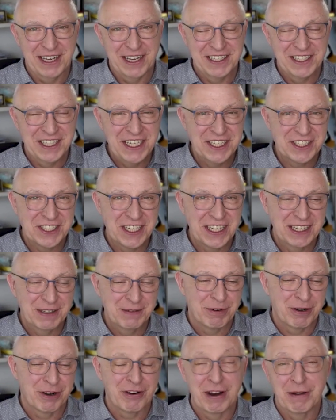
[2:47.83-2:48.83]
And teaching a
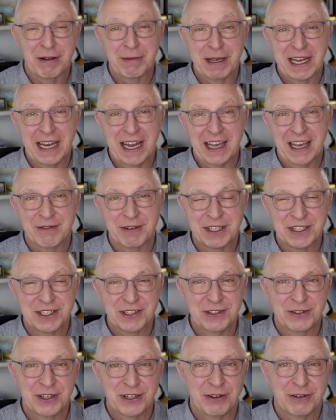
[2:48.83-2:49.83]
programming
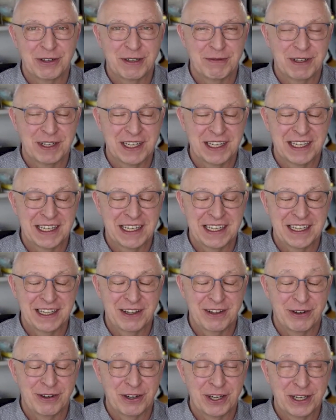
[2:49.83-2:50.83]
language, you learn
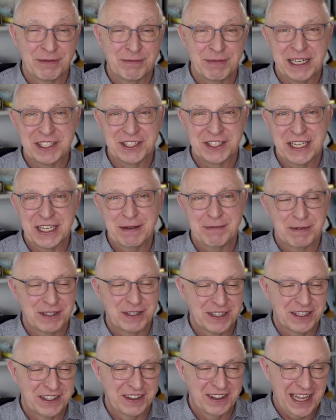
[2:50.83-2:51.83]
it much
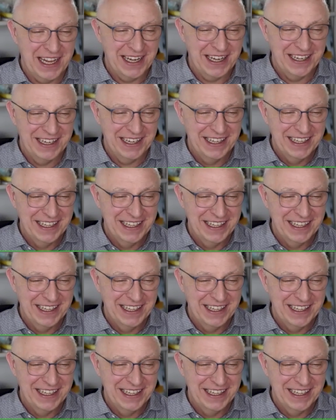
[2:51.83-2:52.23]
deeper than